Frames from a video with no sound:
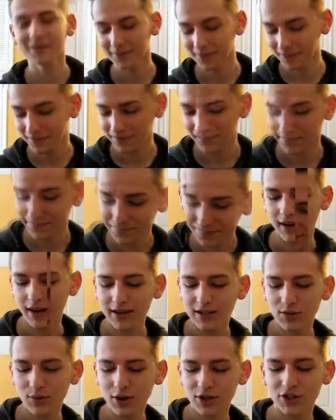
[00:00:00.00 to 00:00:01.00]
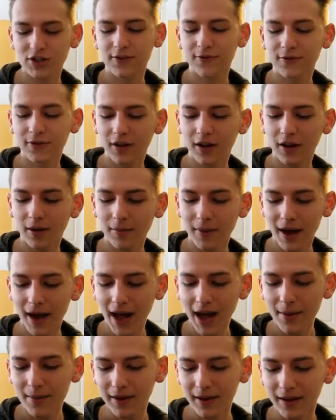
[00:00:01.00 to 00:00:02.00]
Okay, next question from
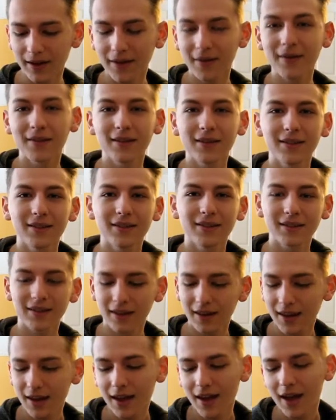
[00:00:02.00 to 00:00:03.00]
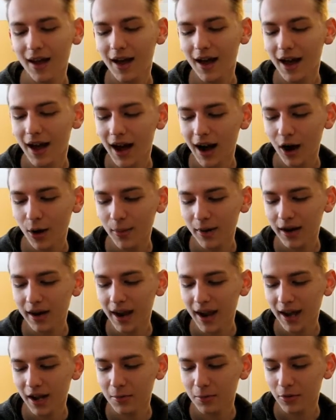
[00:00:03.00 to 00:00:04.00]
Abby. How many
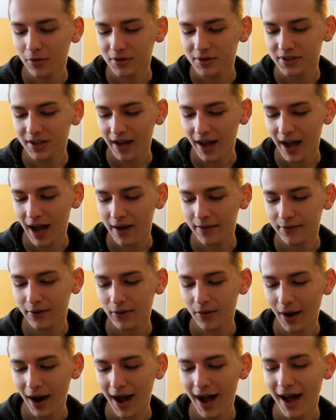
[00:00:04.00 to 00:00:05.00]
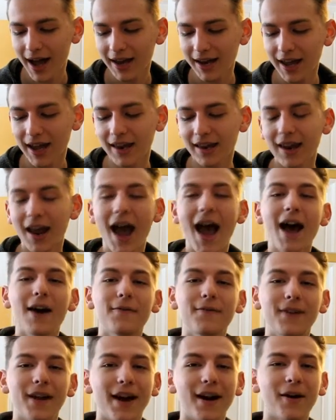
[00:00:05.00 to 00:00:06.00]
animals have you had and have
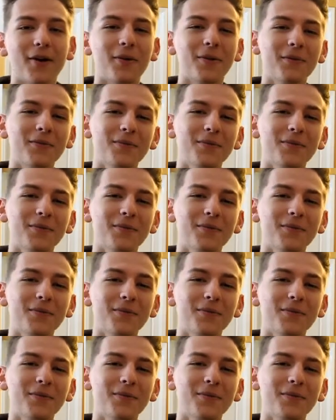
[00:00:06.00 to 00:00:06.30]
now?